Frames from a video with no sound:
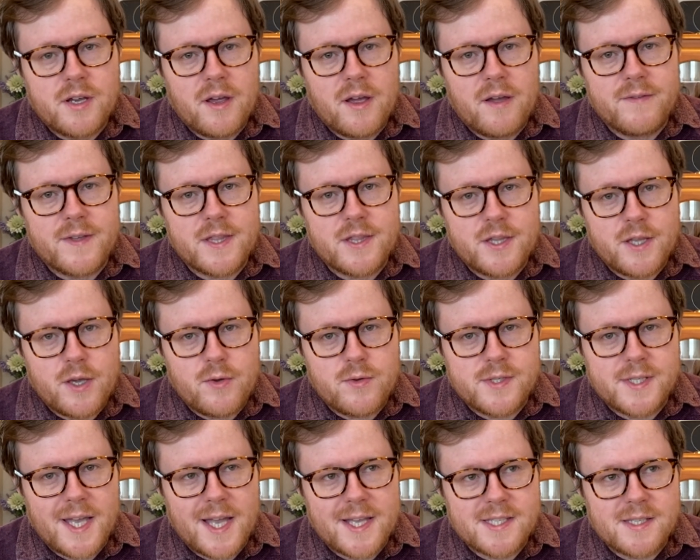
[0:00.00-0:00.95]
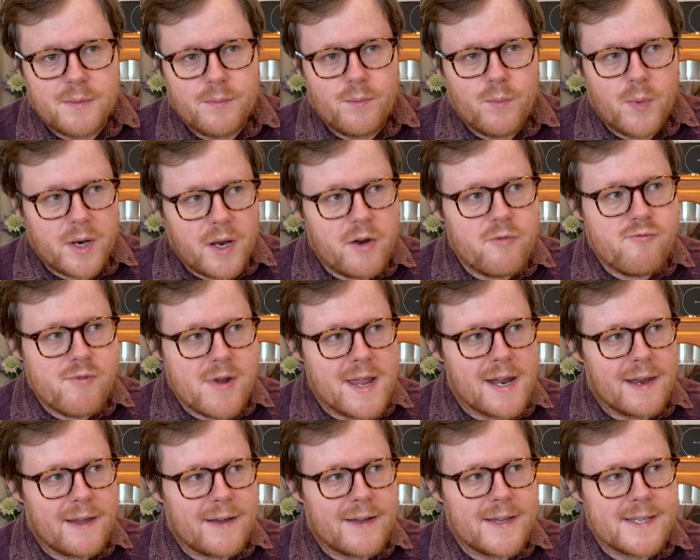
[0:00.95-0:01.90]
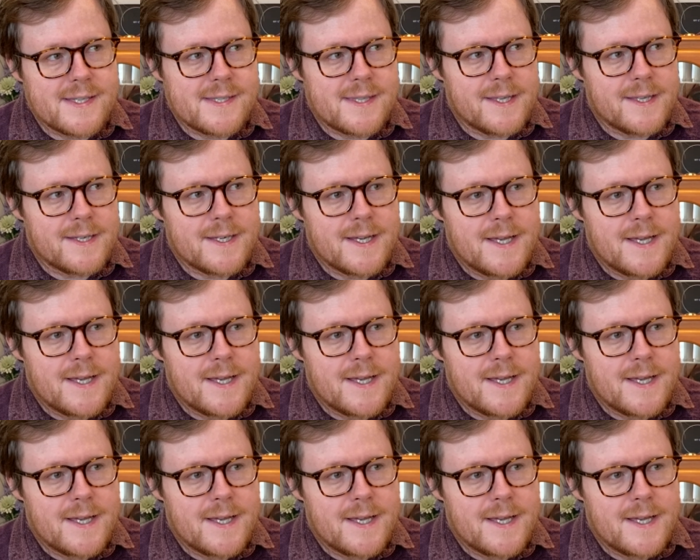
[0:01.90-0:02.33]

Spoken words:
of enthusiasm when I realised that